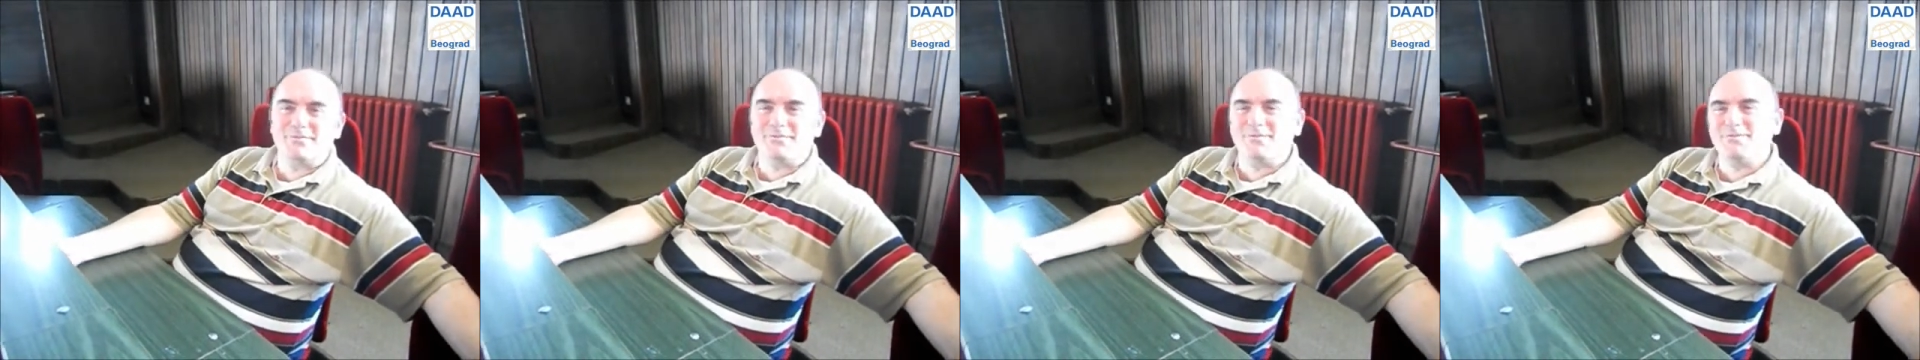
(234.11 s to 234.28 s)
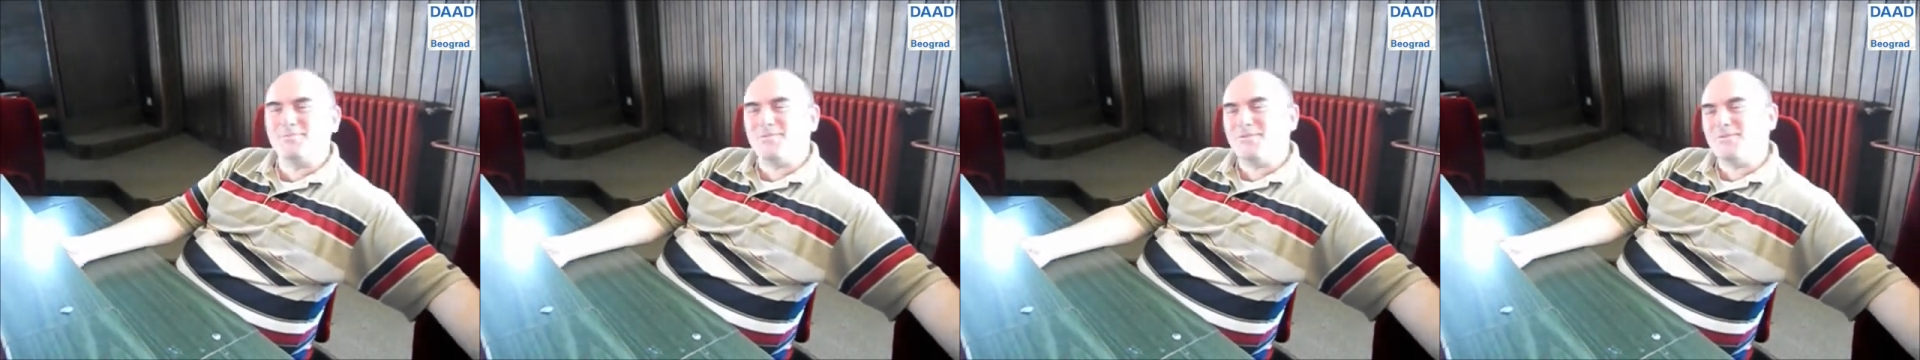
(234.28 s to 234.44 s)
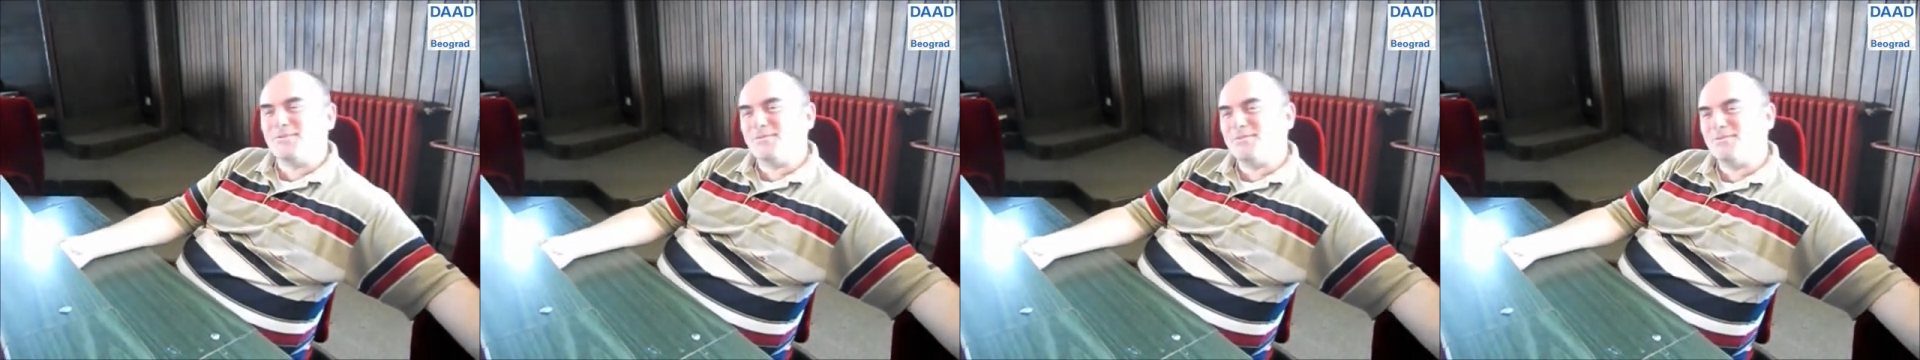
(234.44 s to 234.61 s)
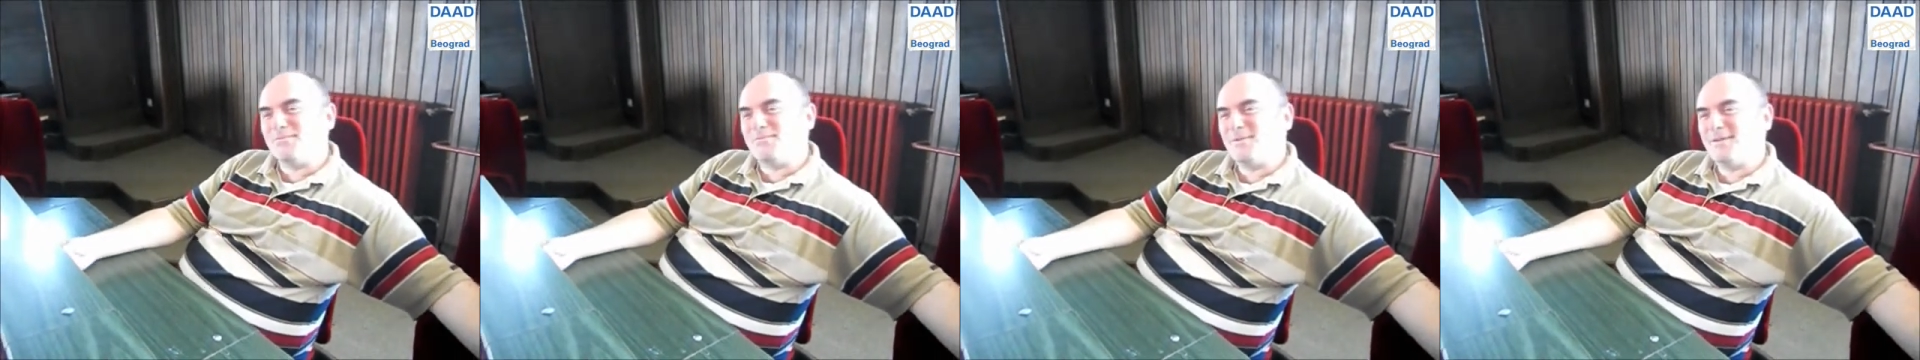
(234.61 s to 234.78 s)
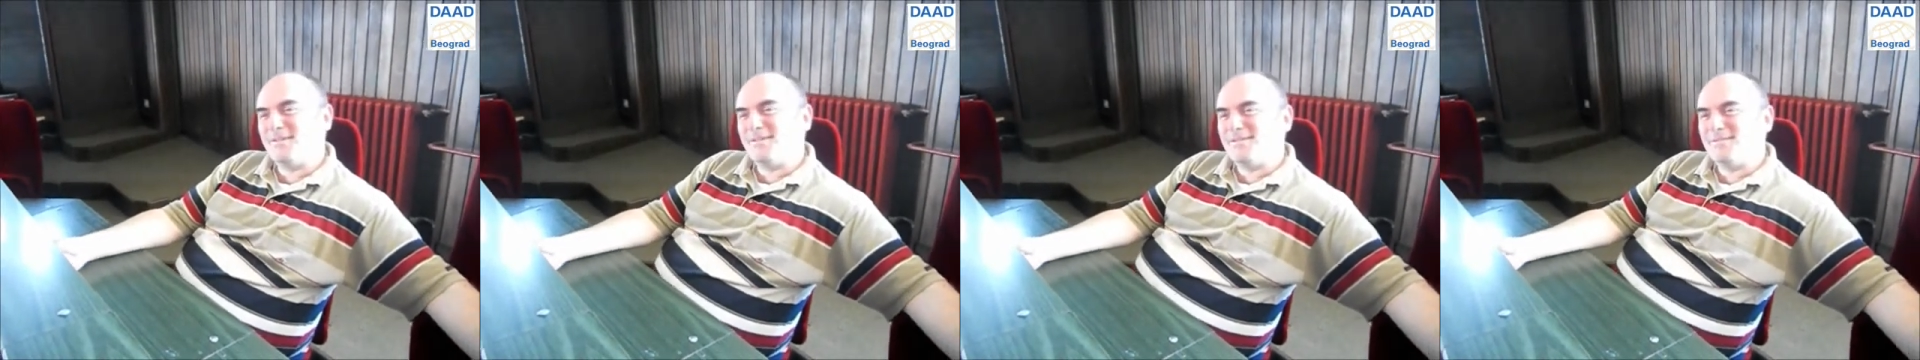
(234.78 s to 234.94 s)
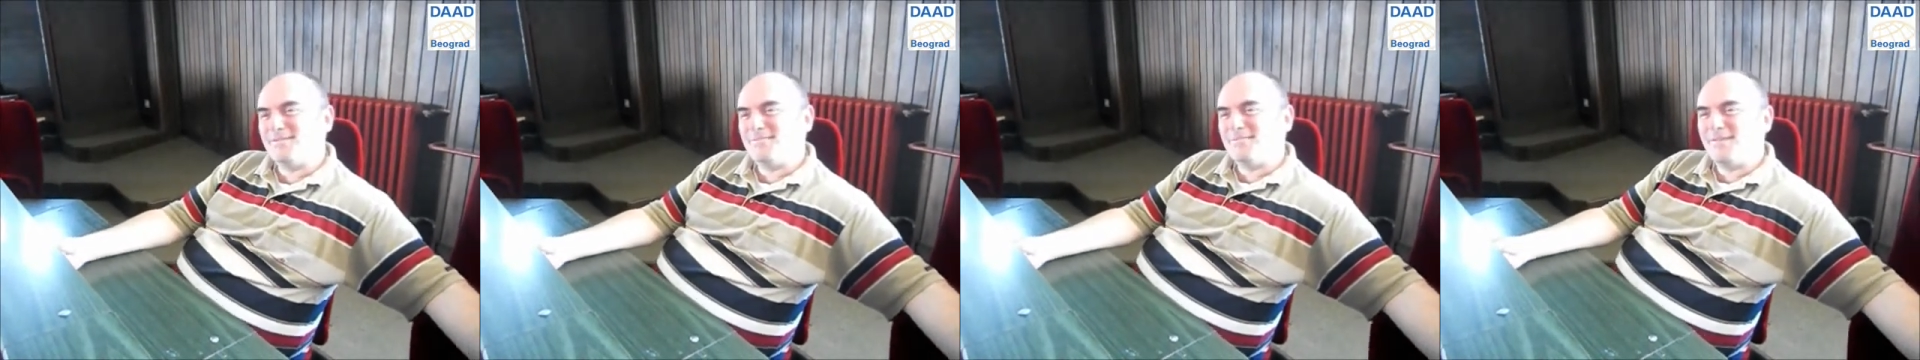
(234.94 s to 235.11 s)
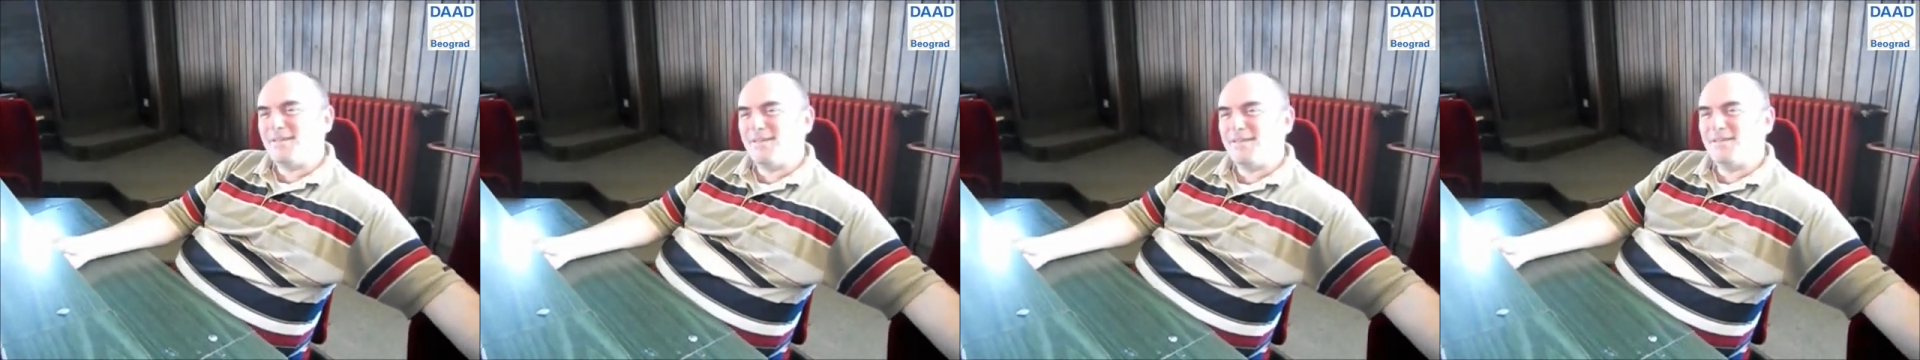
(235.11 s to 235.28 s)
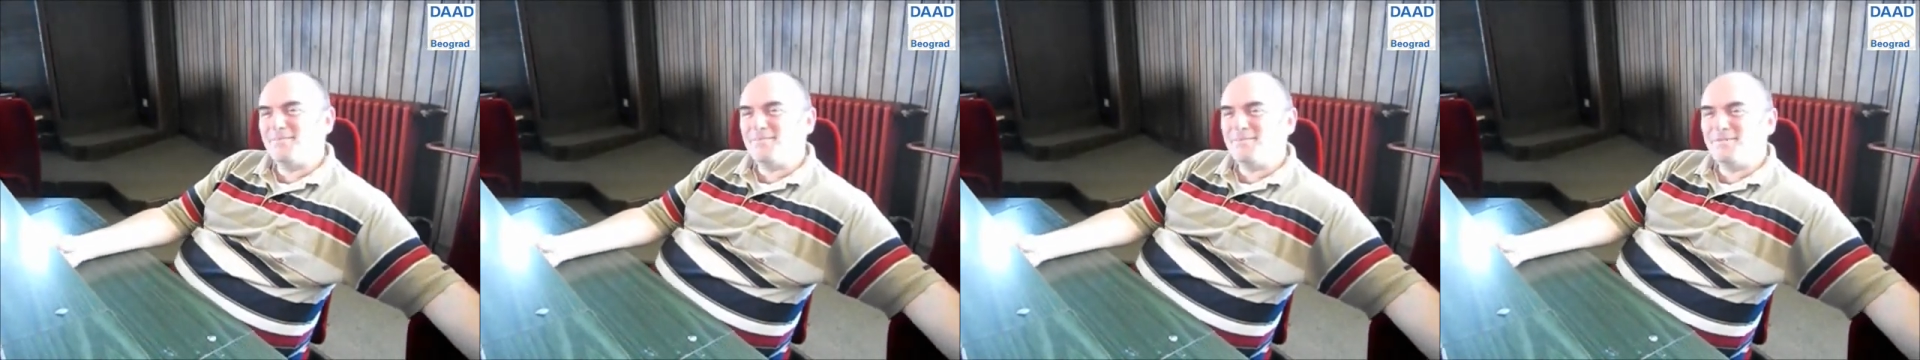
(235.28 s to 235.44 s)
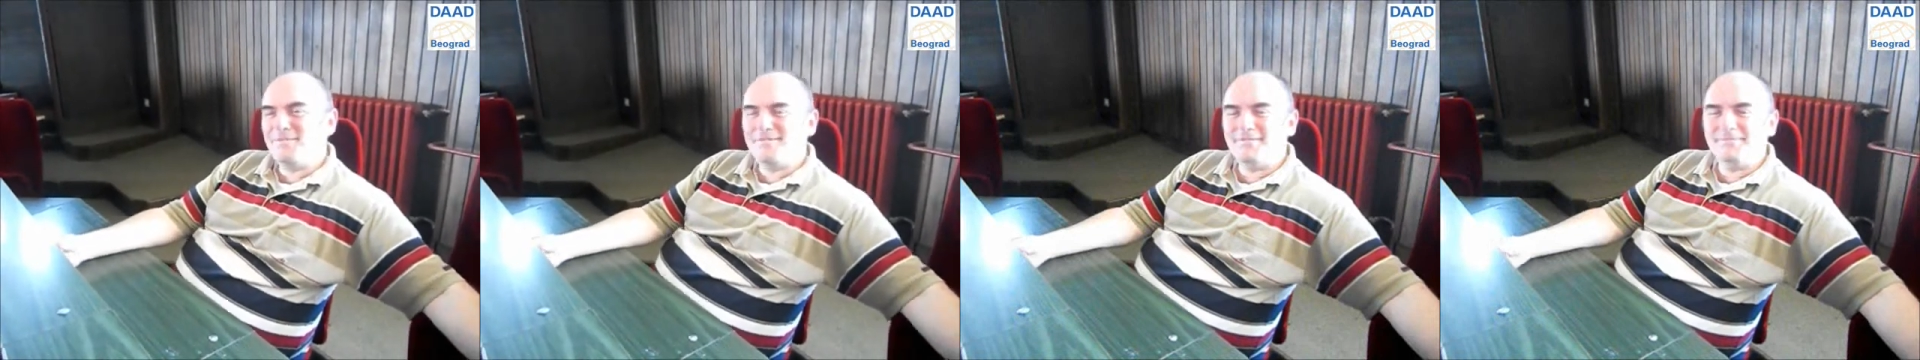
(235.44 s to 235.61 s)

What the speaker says: for me to spend some time